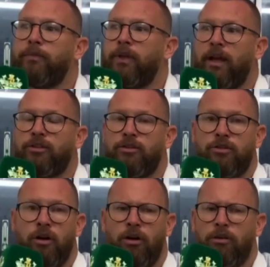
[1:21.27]
yeah, to
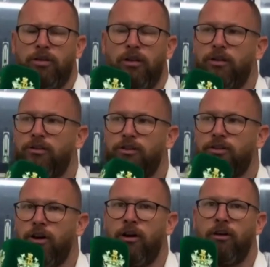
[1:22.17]
score
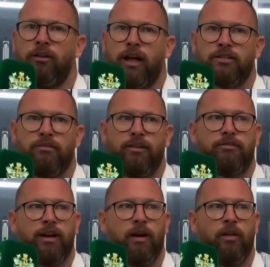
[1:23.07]
and ask the
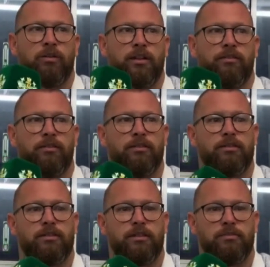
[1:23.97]
referee how long's left and
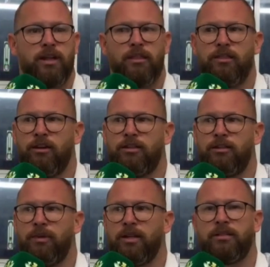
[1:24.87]
say
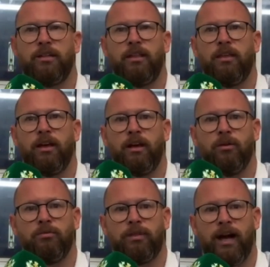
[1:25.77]
30 minutes, and then they
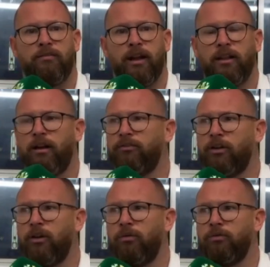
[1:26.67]
go directly off the
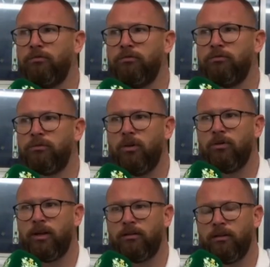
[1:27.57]
goal and
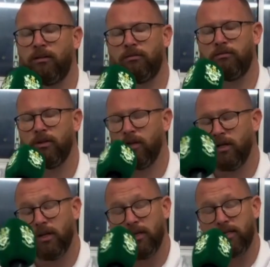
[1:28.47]
kick the
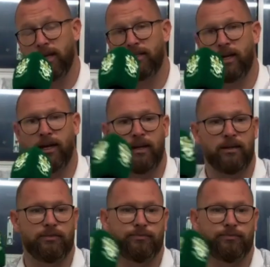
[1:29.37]
centre kick